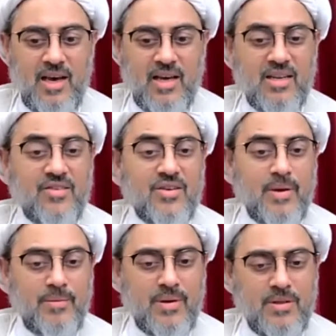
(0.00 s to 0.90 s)
and in
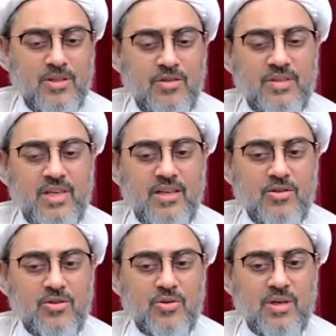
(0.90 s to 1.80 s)
remembrance of Sayyid
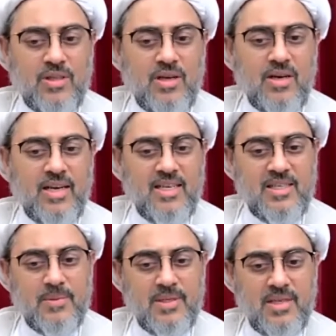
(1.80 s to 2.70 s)
al-Shuhada,
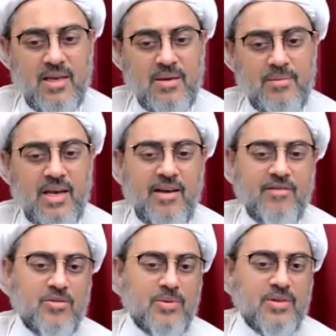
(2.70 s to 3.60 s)
his masaib
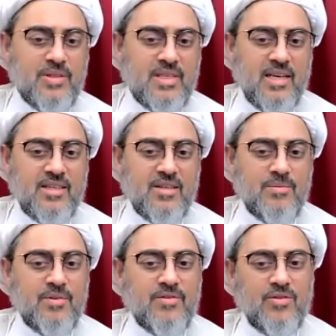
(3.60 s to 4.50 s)
have to be
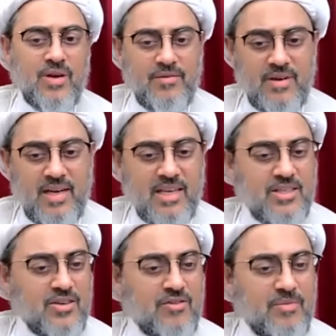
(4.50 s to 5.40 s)
recited before every
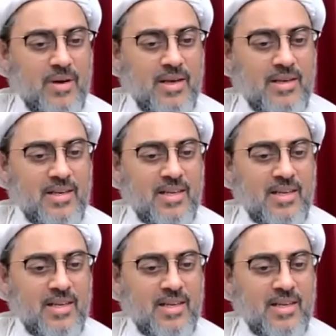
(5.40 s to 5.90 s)
lecture of mine.